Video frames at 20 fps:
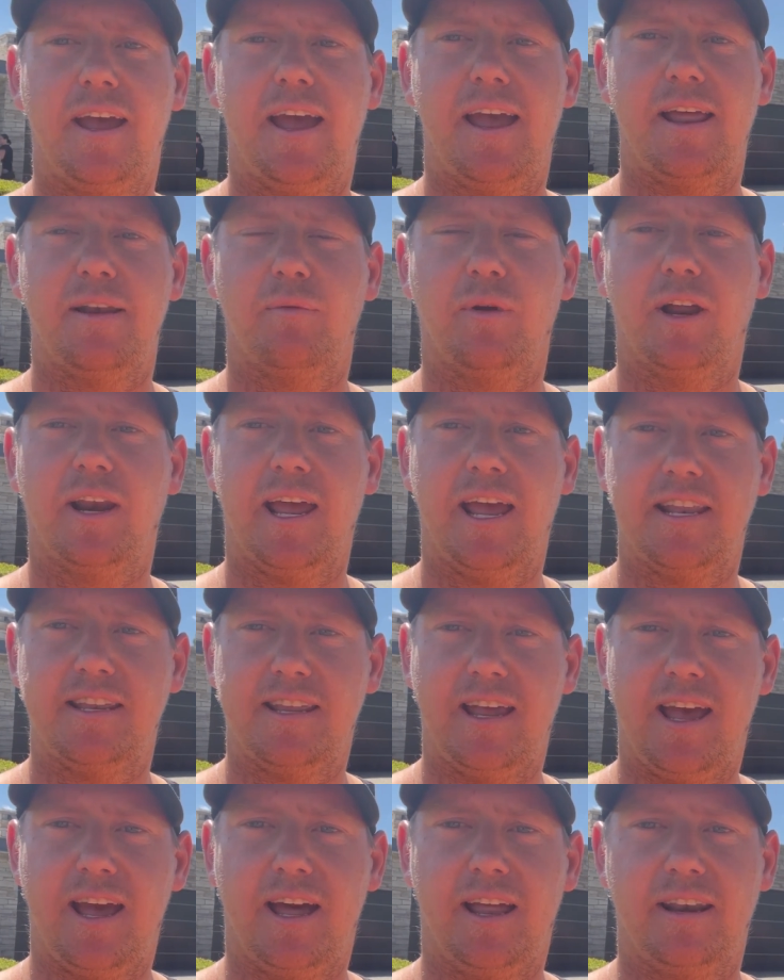and we're going to get
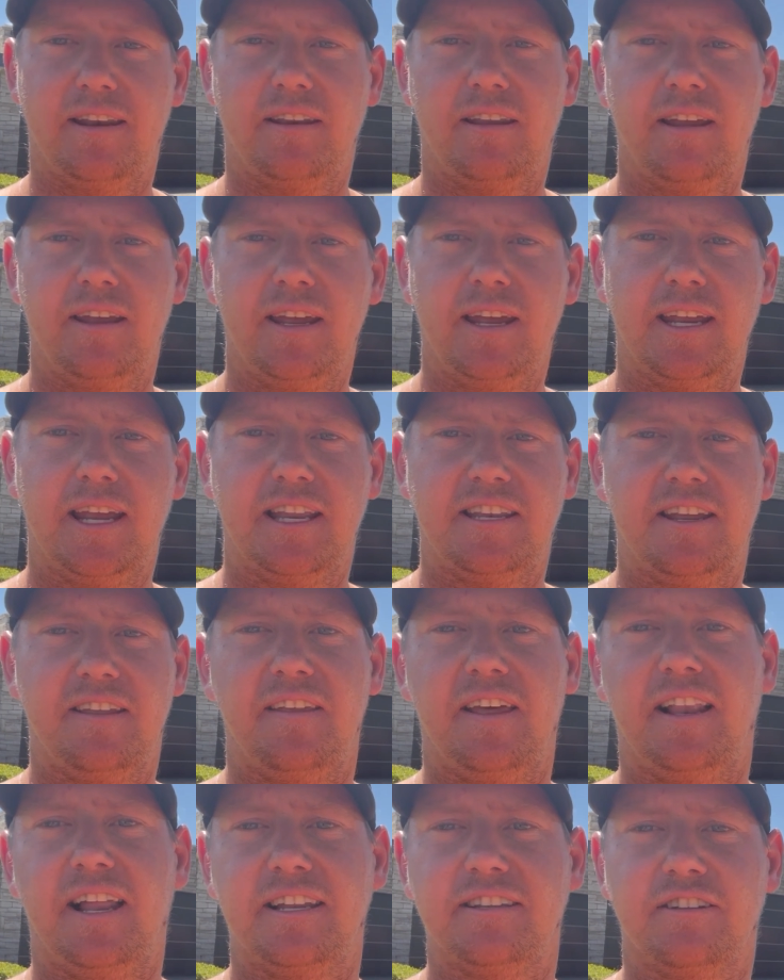down
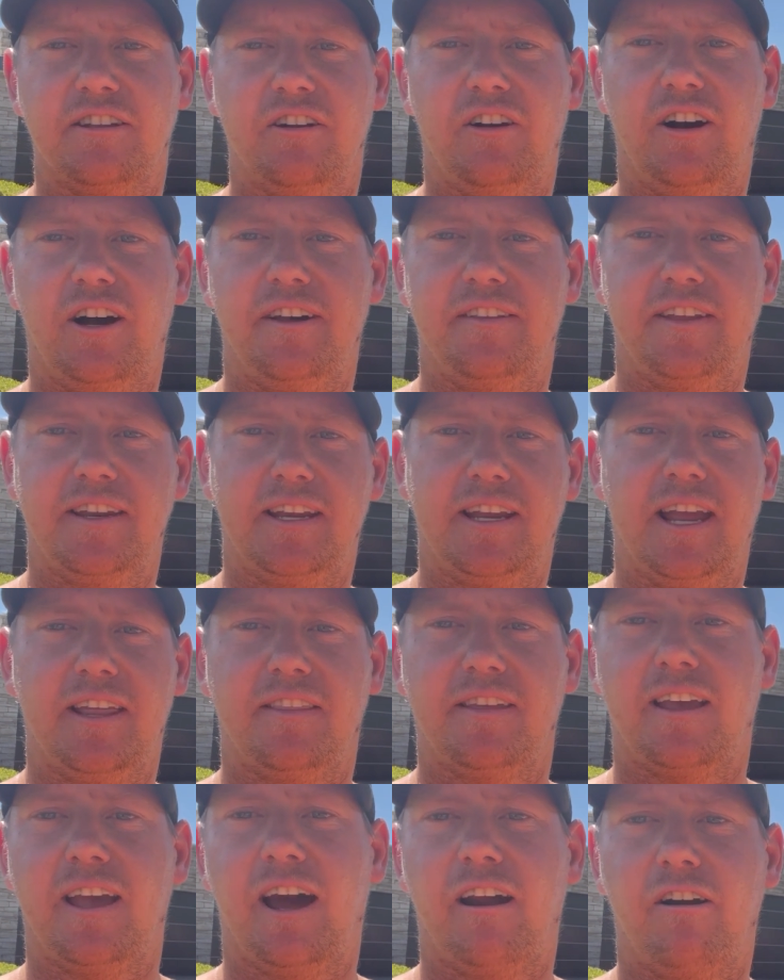there late tonight and then get
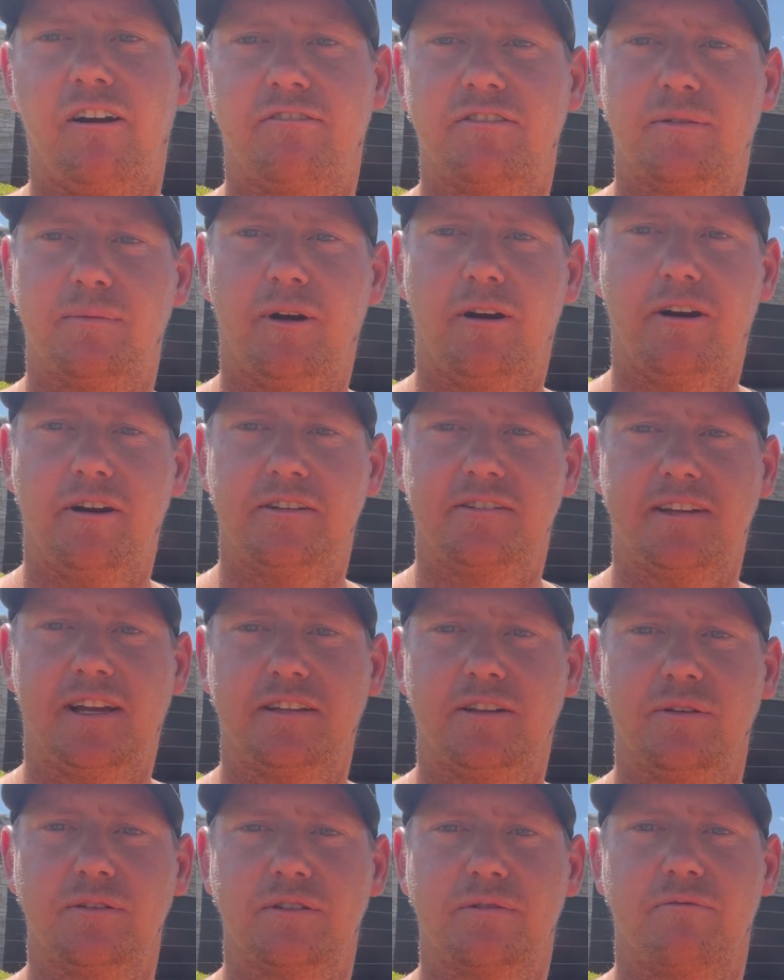the car off tomorrow and start
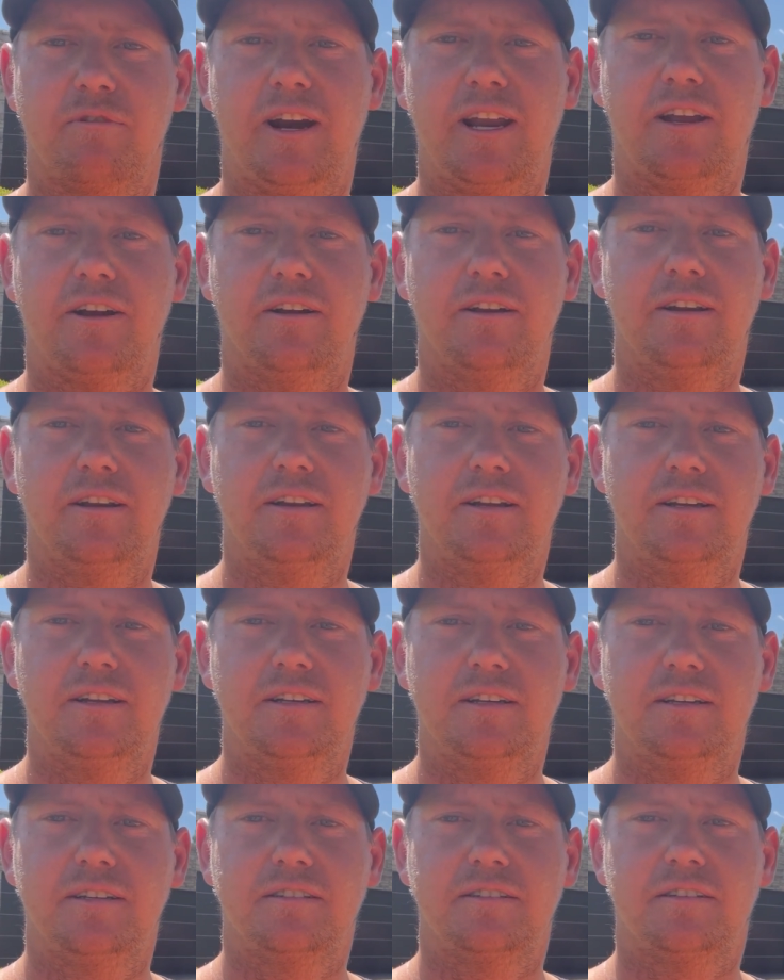doing some recon.
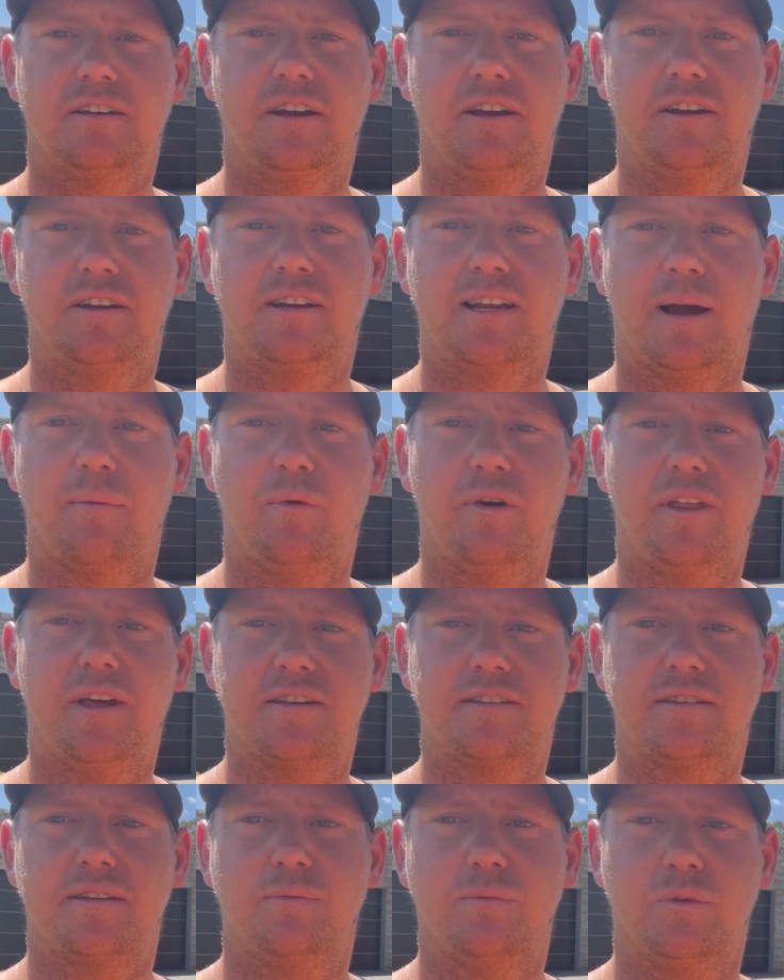So come with
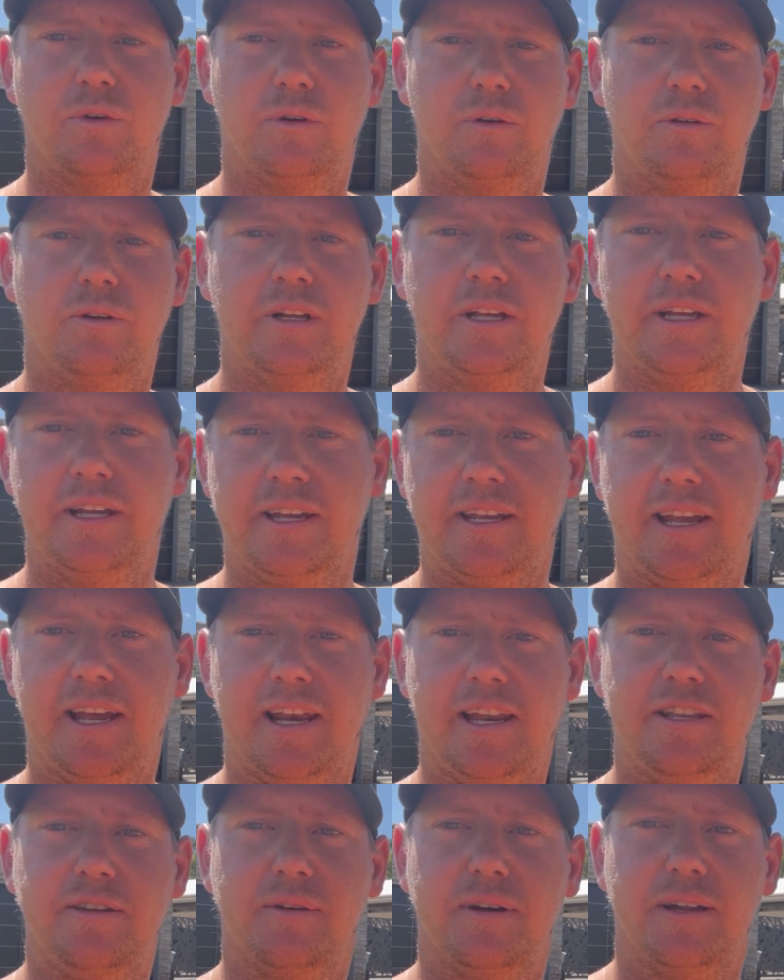us and we'll get
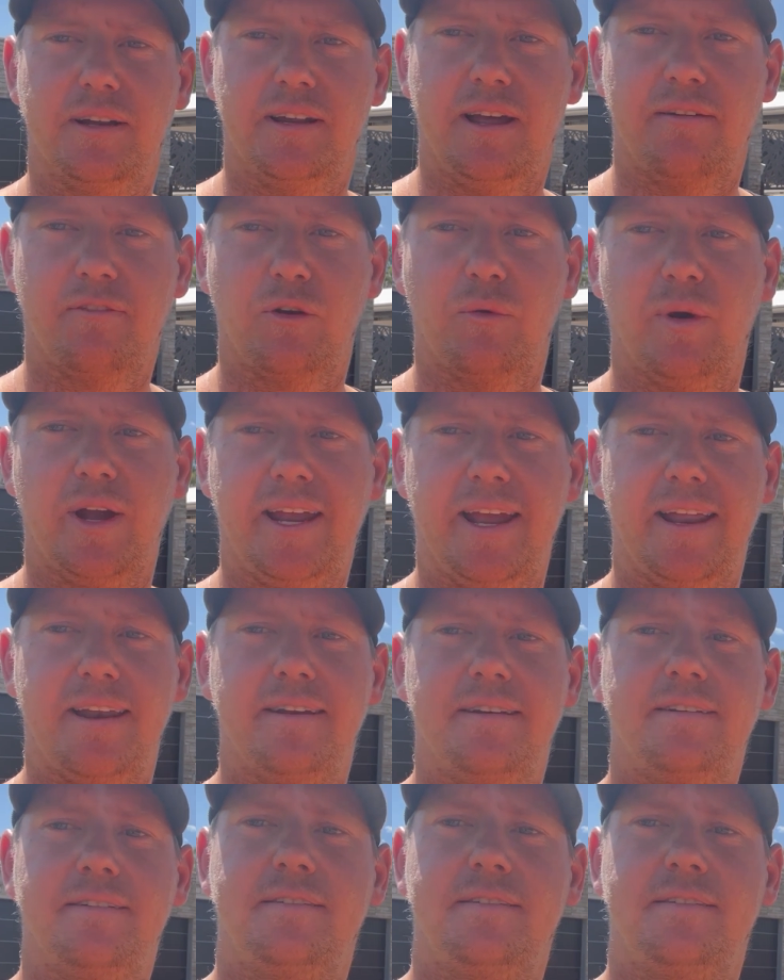into it. Have a good weekend.